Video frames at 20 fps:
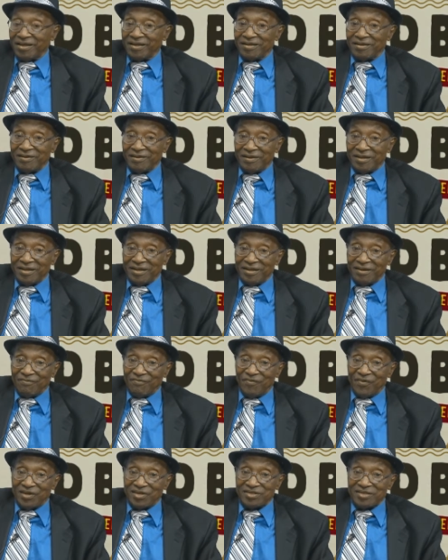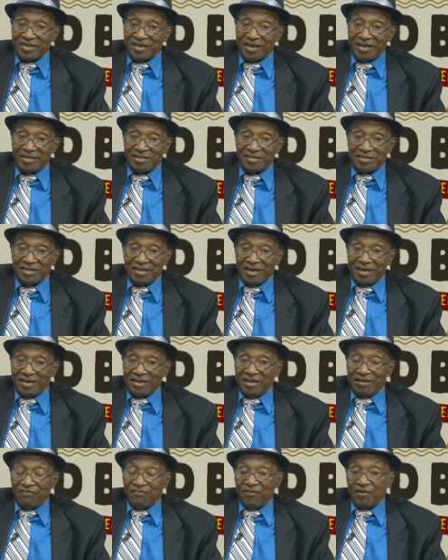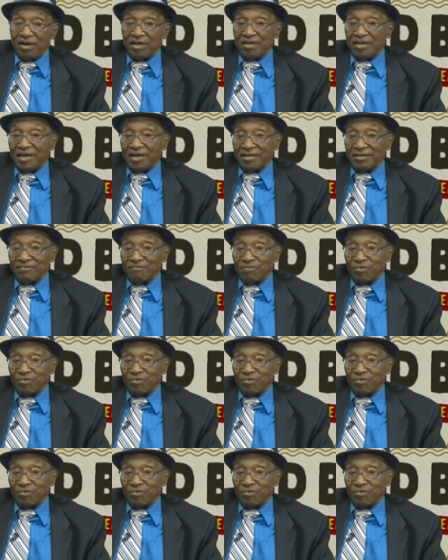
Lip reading: in investigation, they found out the